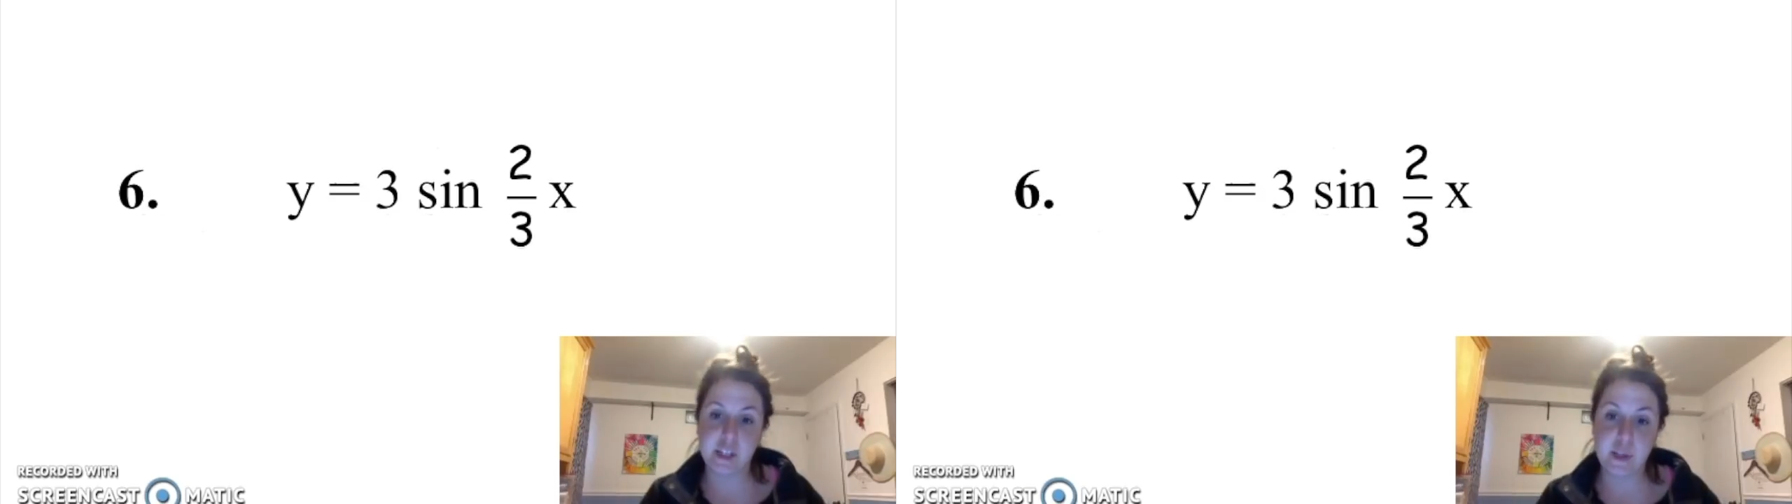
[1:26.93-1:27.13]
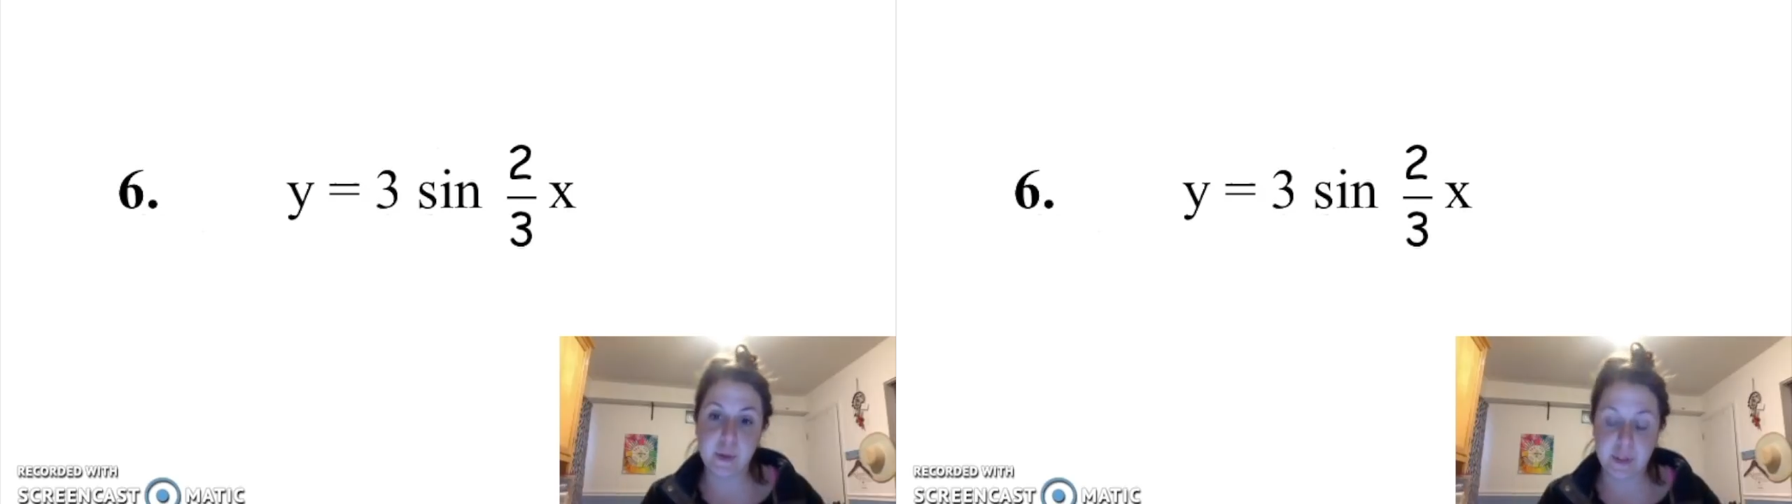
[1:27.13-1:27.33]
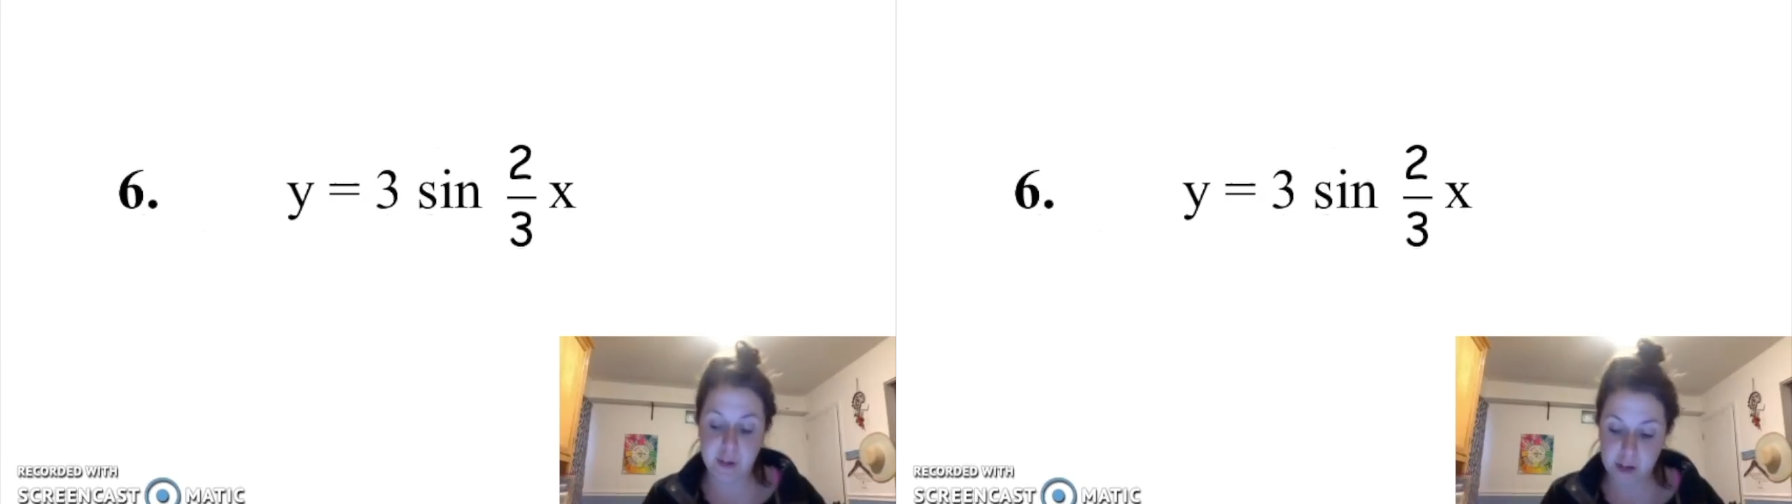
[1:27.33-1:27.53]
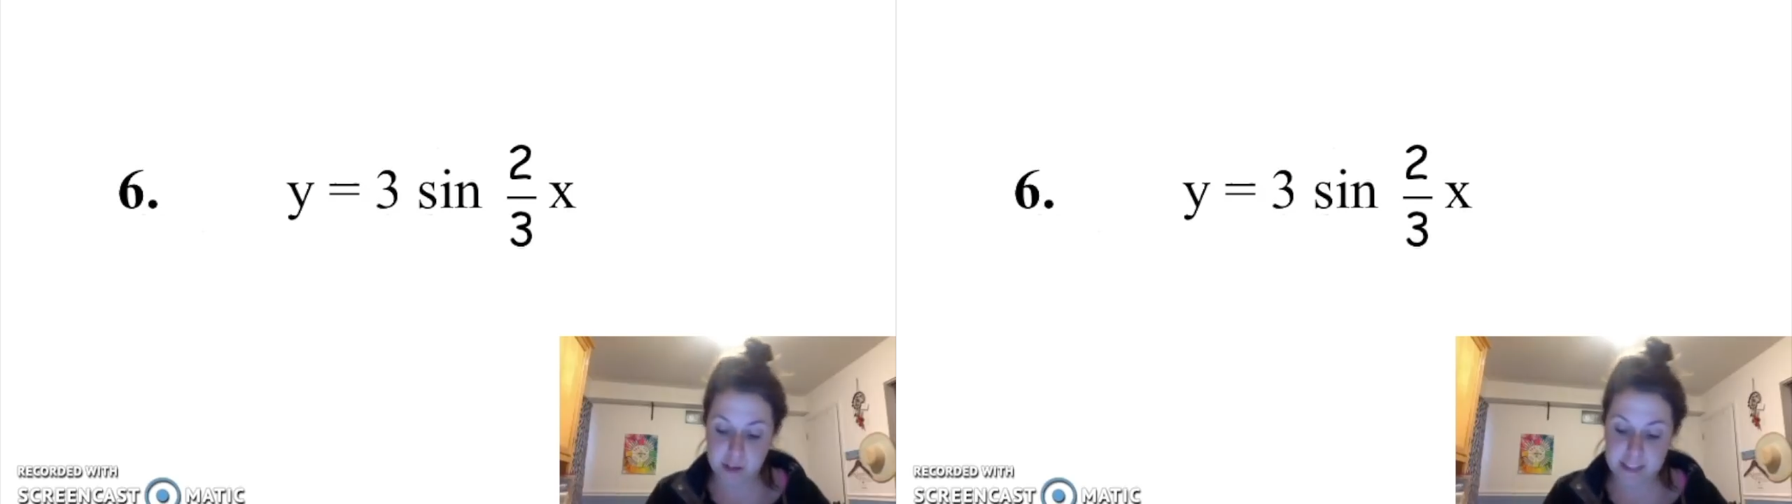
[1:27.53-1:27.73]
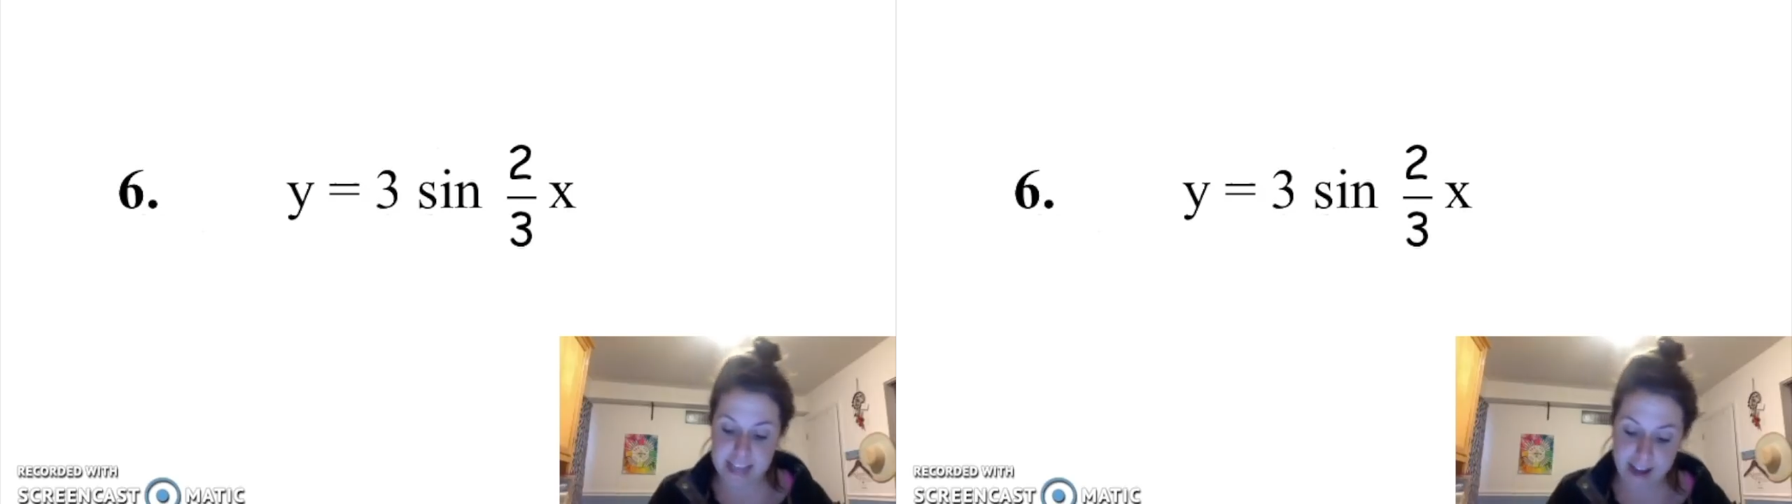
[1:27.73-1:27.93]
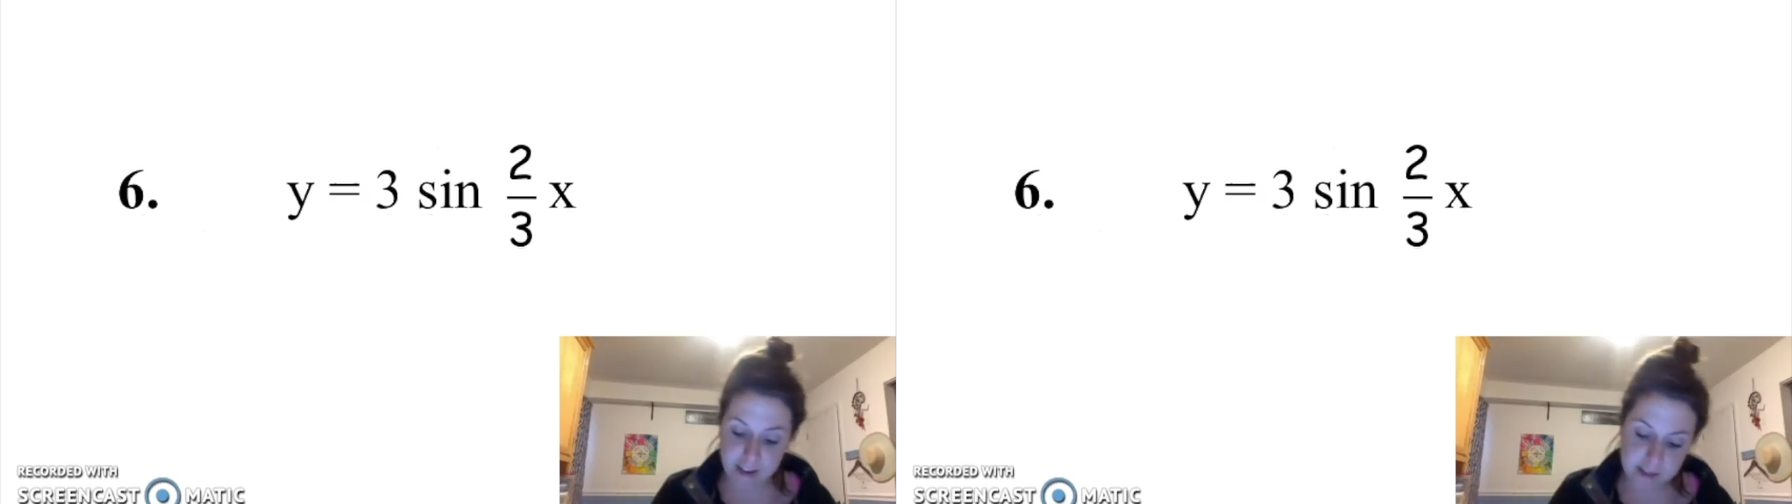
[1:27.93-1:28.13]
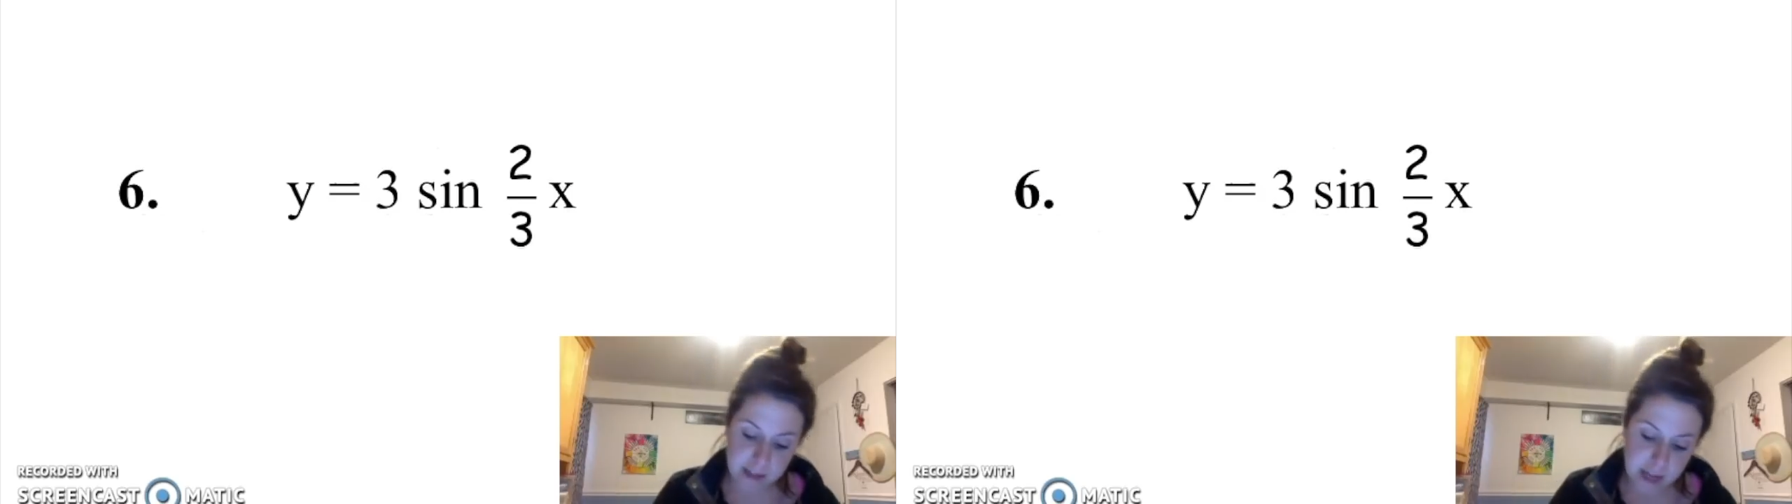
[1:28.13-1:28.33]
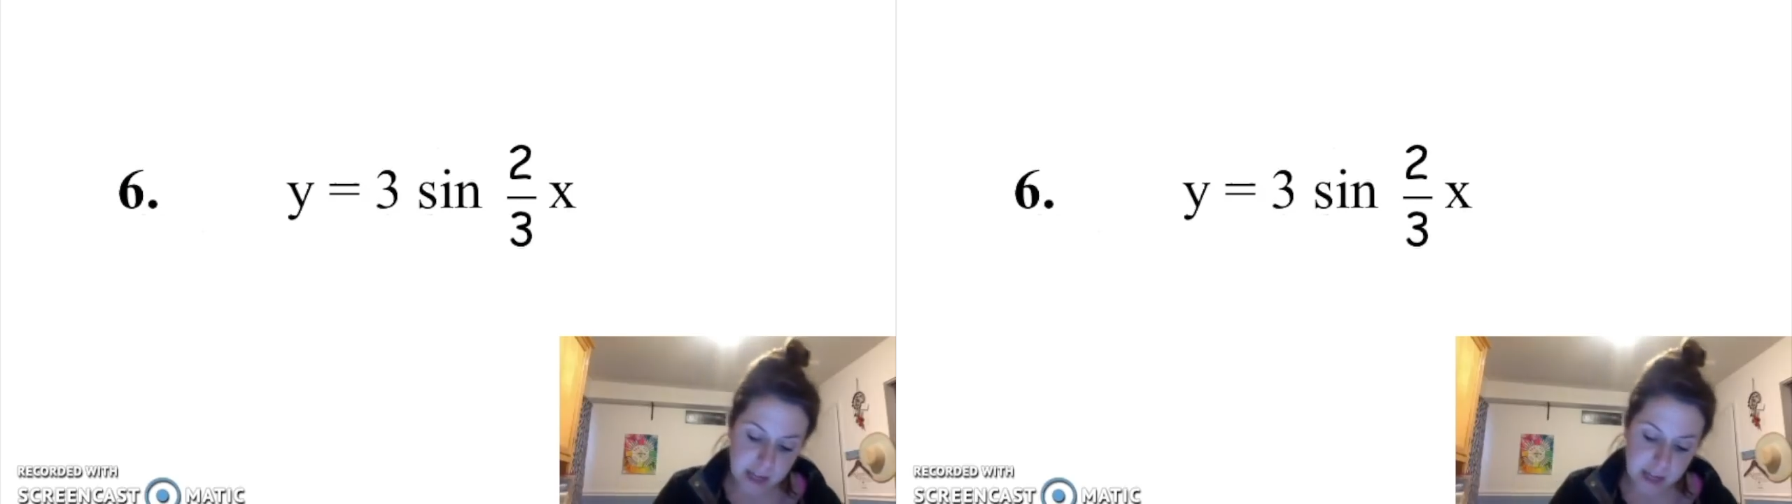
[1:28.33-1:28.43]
2/3 x.